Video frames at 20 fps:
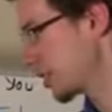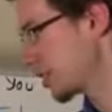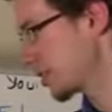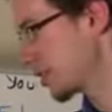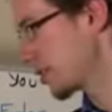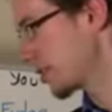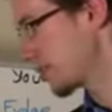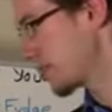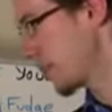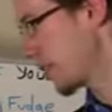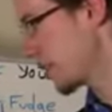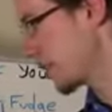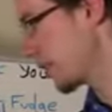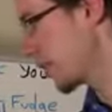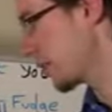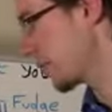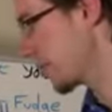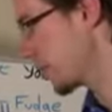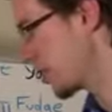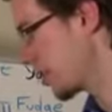doesn't
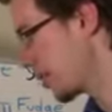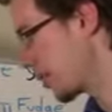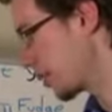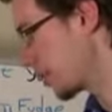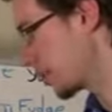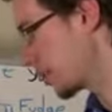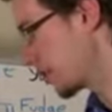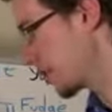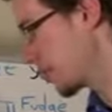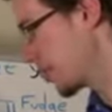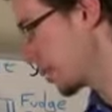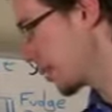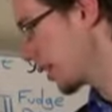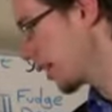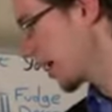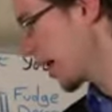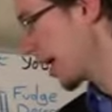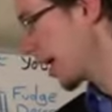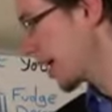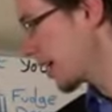spell a word. It would be
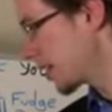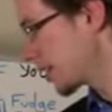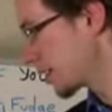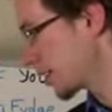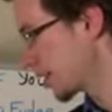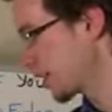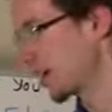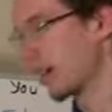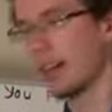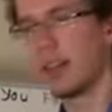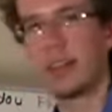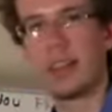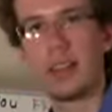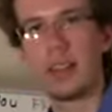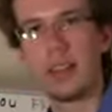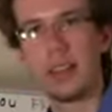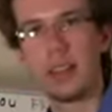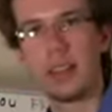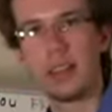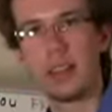like A-S-G,
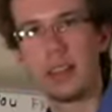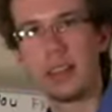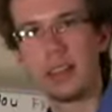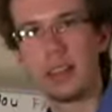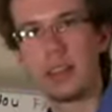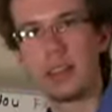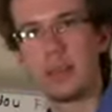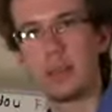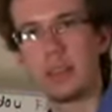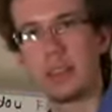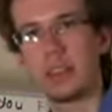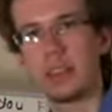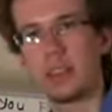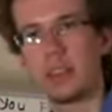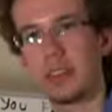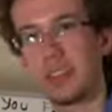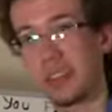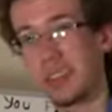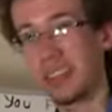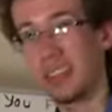
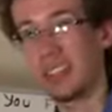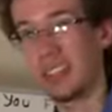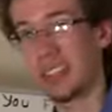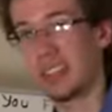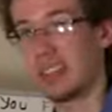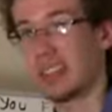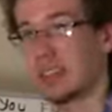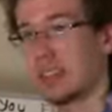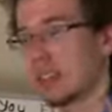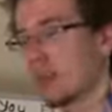which doesn't